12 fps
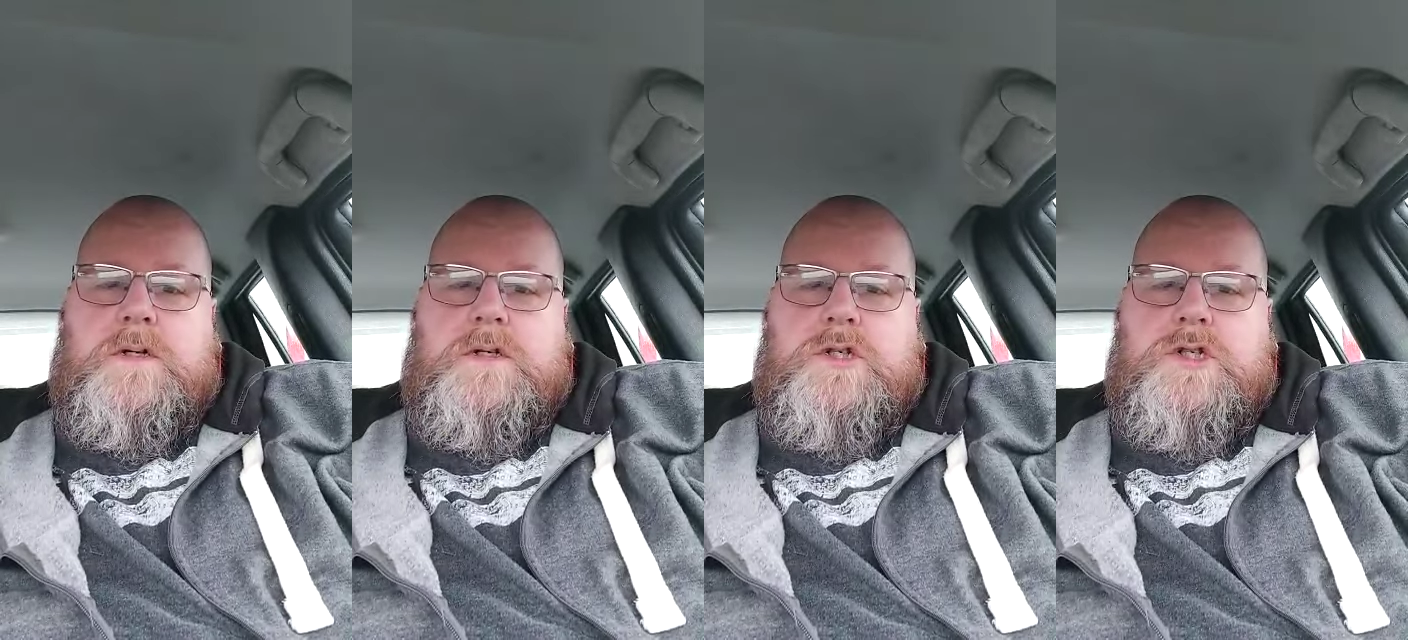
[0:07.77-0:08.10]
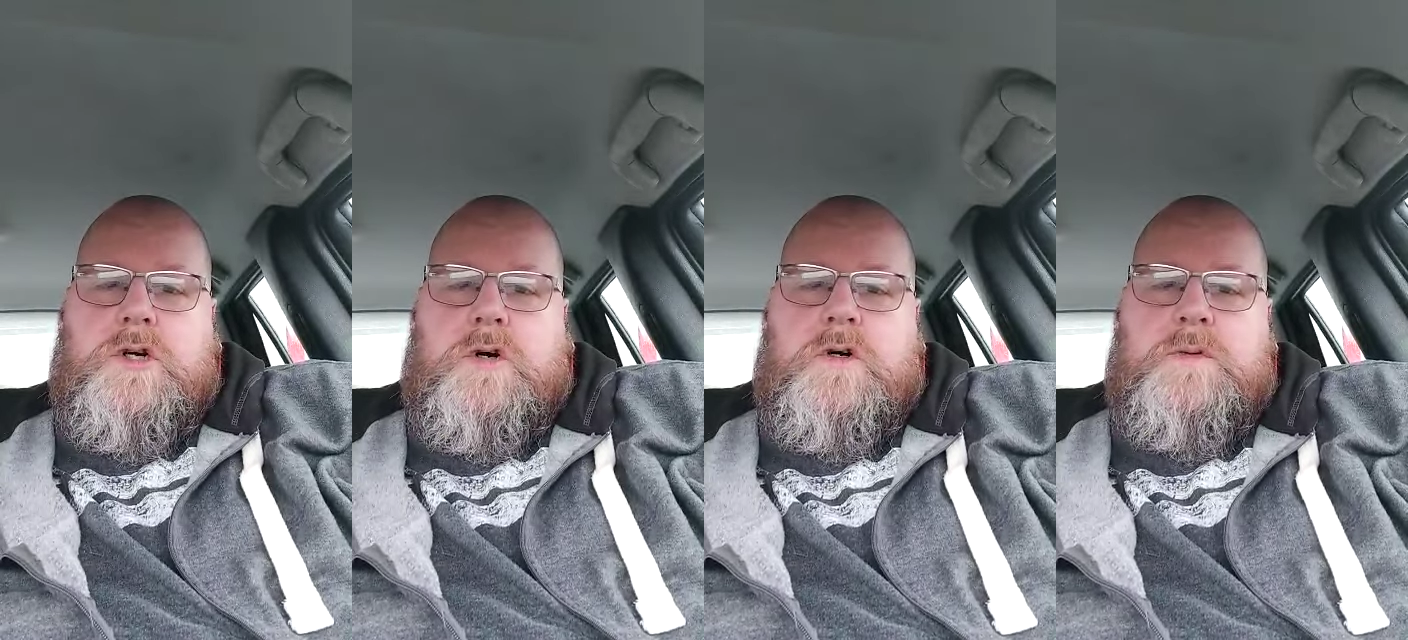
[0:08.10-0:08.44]

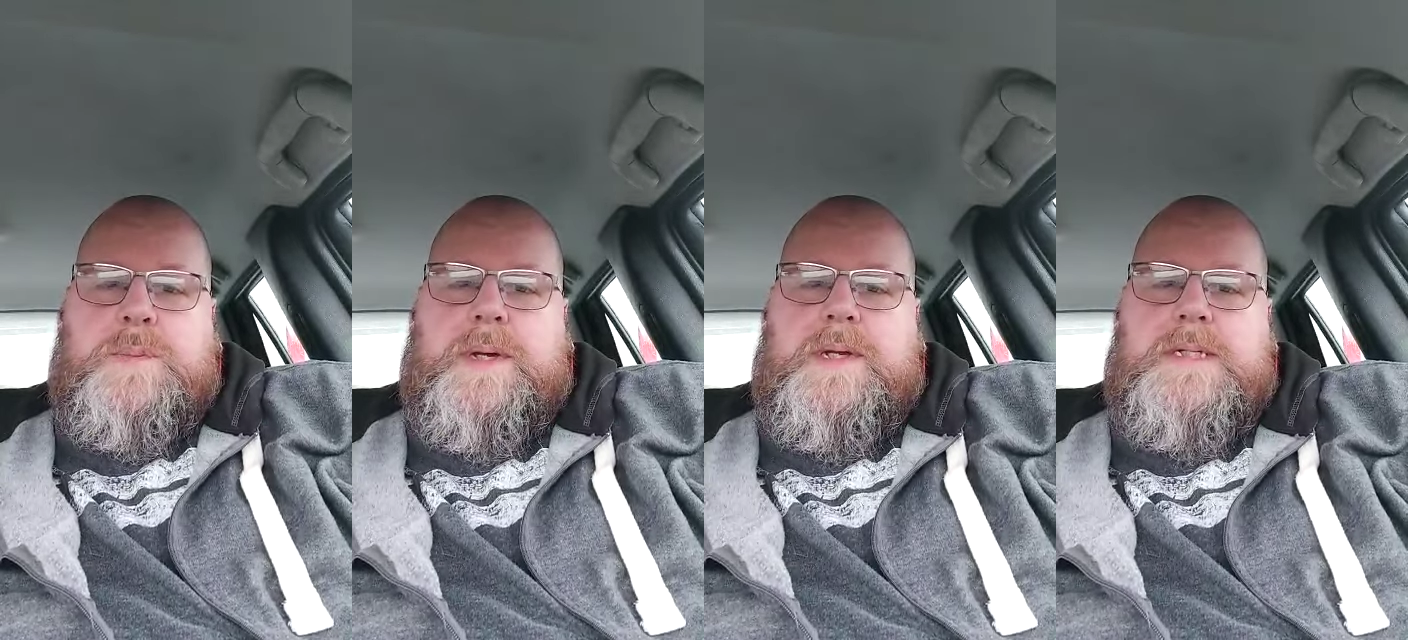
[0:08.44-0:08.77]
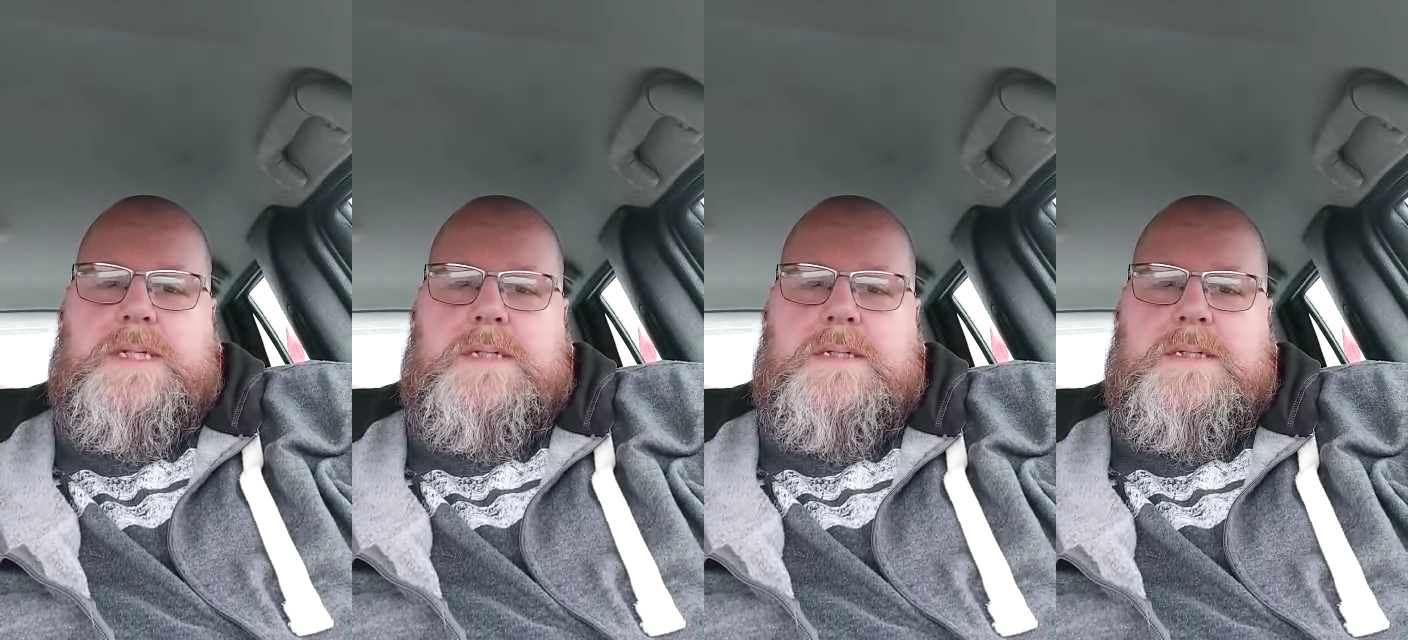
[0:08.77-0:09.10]
short
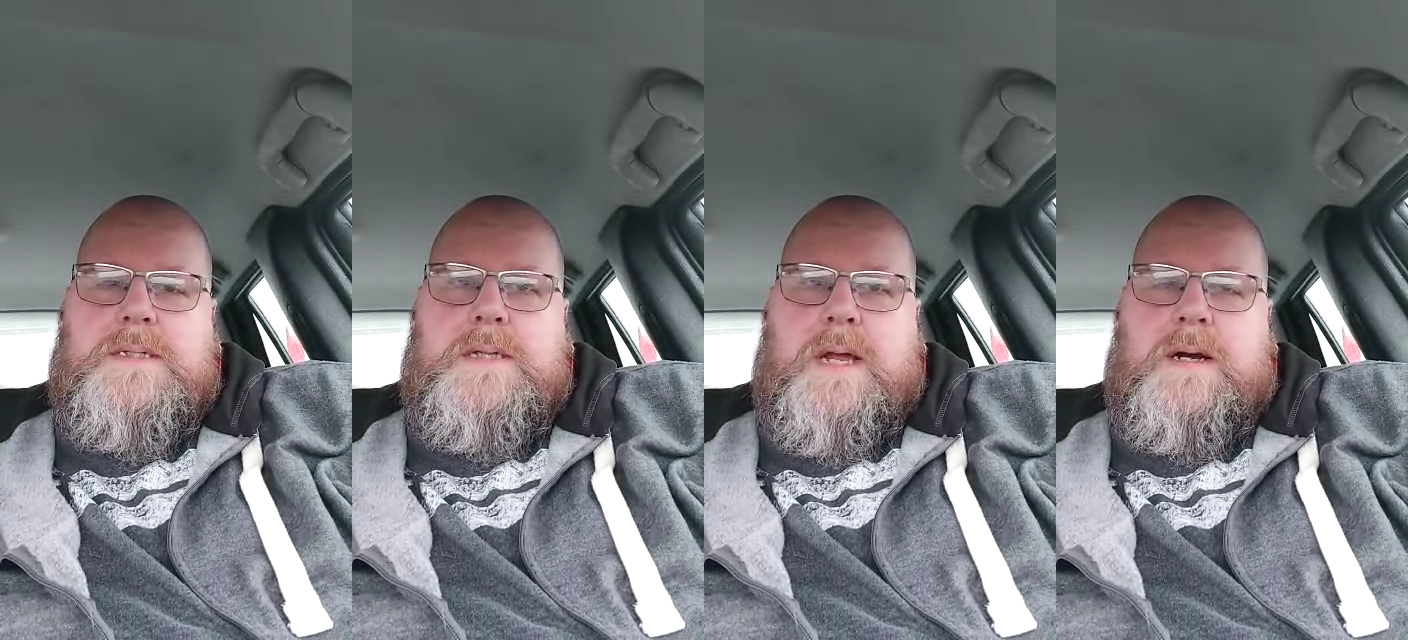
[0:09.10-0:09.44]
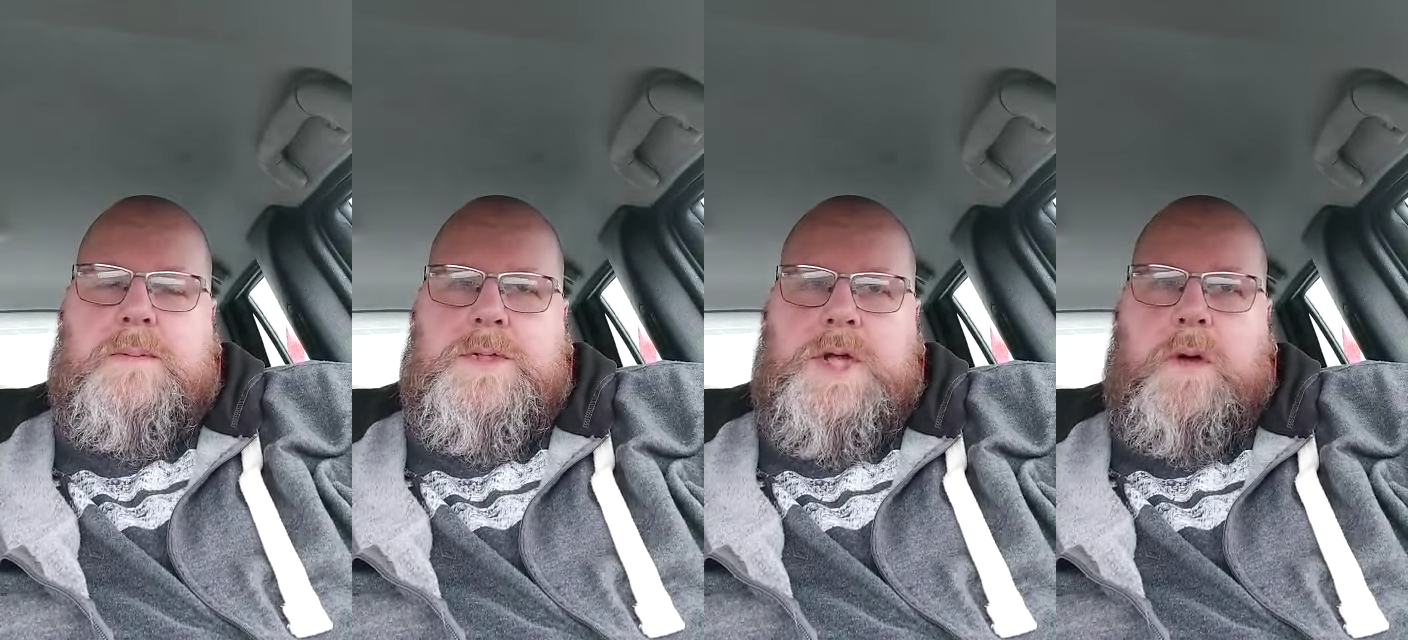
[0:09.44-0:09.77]
pieces that
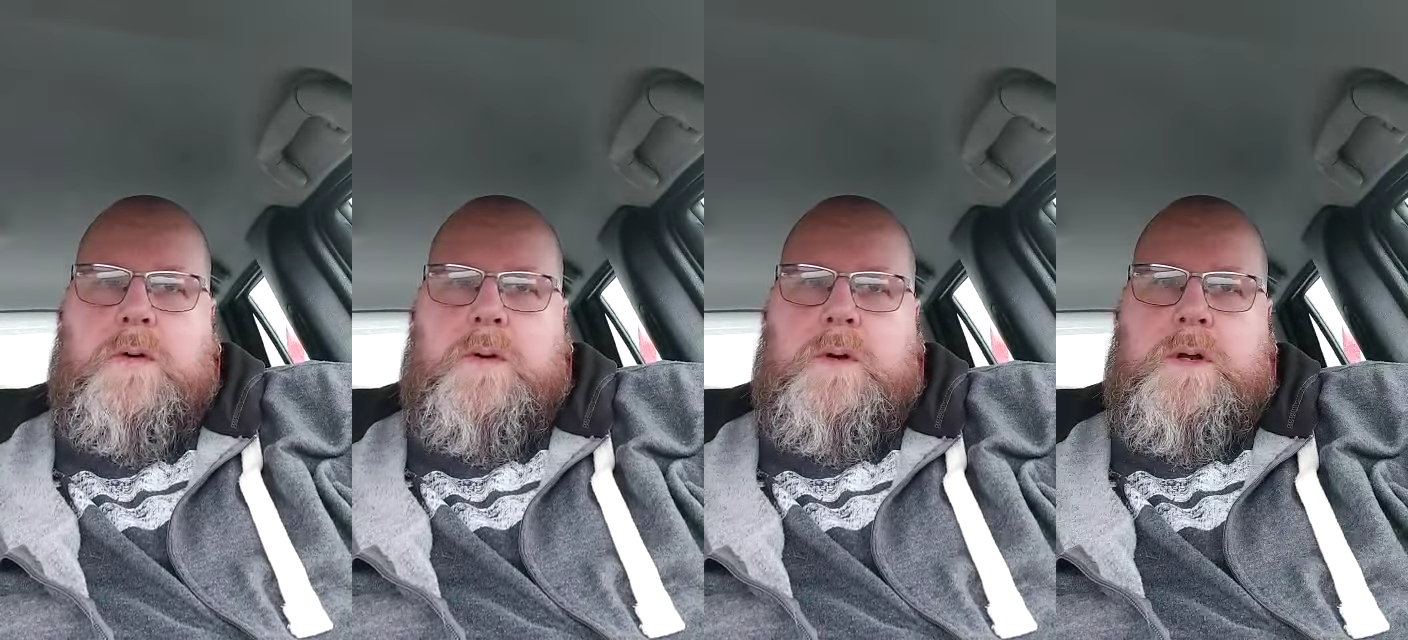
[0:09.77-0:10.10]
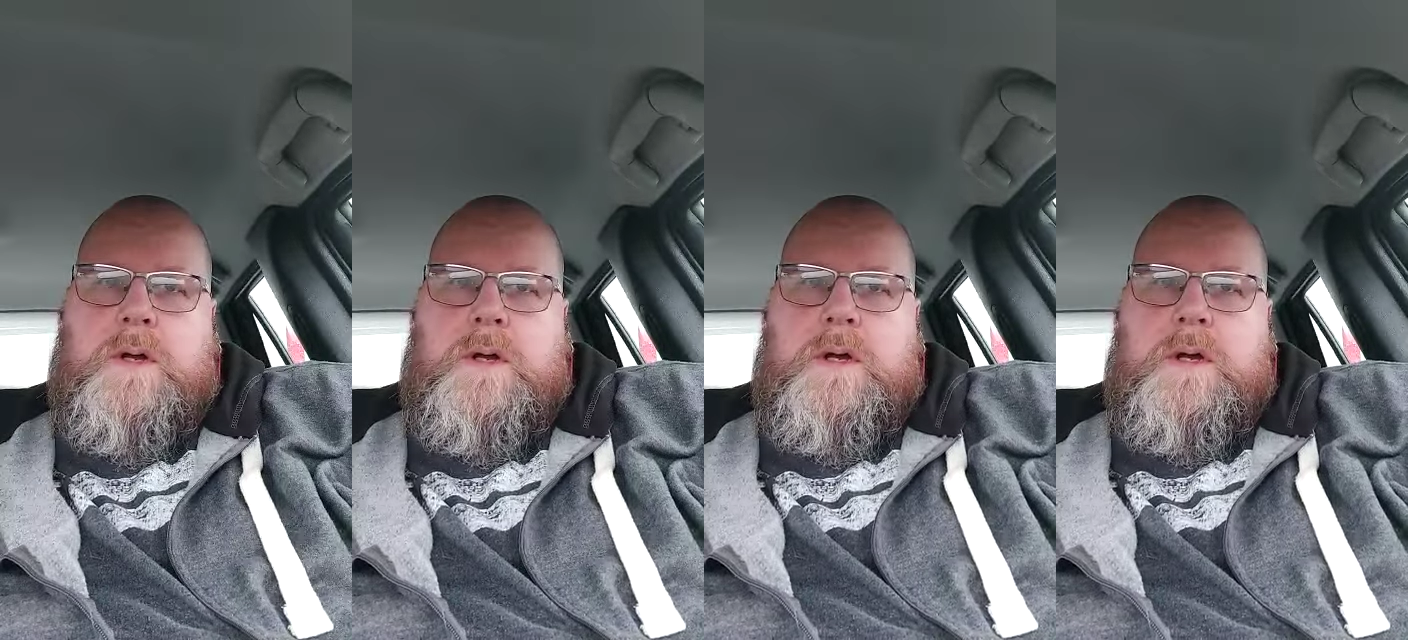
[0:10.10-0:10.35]
I'm doing